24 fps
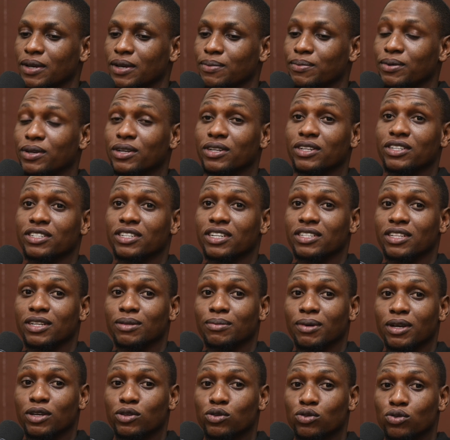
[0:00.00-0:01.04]
being rejected
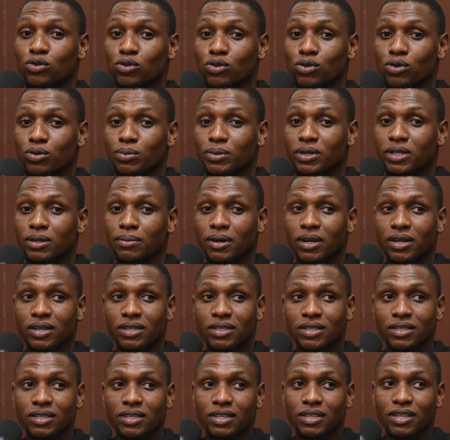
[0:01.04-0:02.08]
by so many
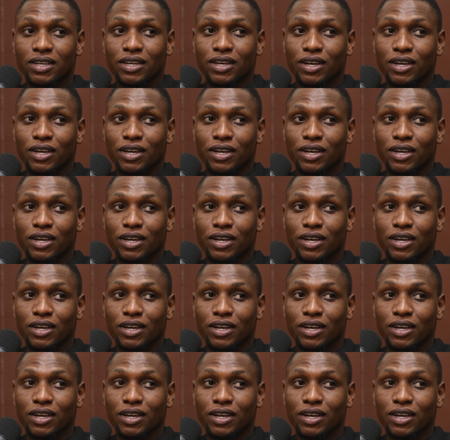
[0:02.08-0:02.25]
banks